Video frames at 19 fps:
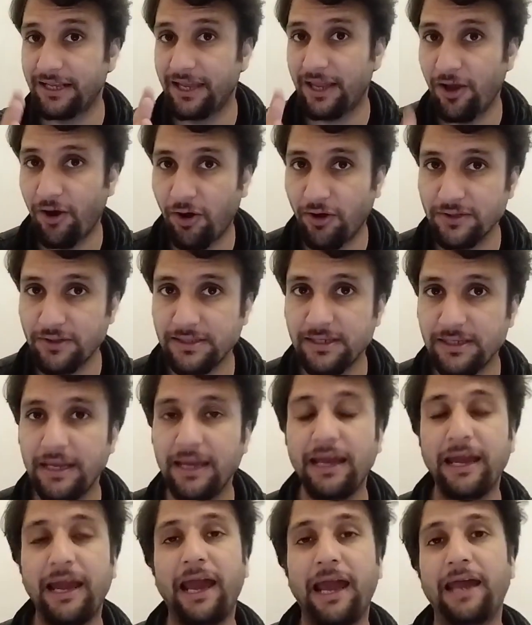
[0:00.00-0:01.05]
chaos
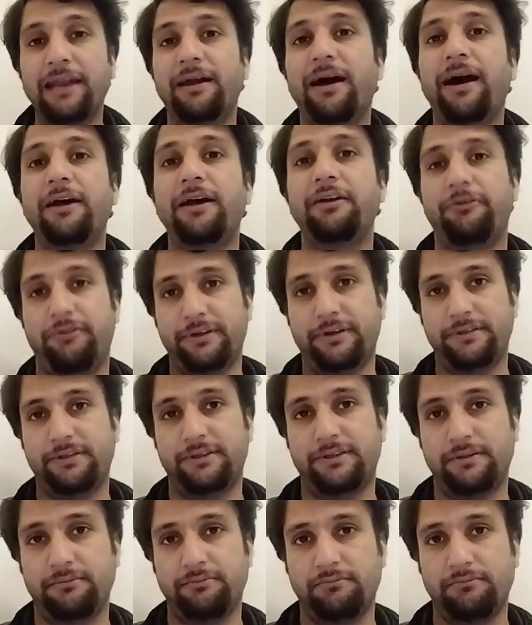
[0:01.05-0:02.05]
and unrest.